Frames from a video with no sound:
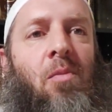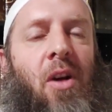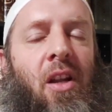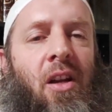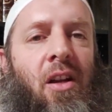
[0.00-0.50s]

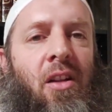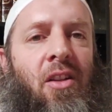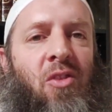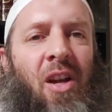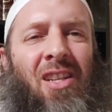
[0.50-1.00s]
But uh,
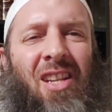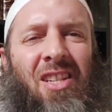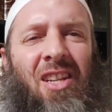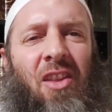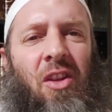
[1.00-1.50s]
the
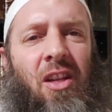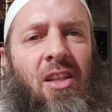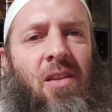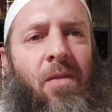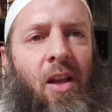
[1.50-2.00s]
translation, I
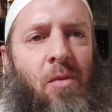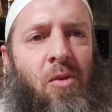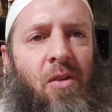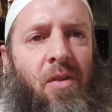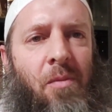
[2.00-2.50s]
think, is
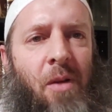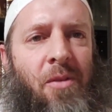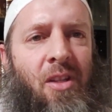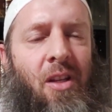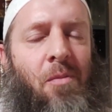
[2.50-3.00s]
available, if I'm
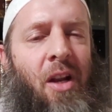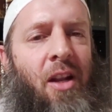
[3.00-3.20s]
not mistaken.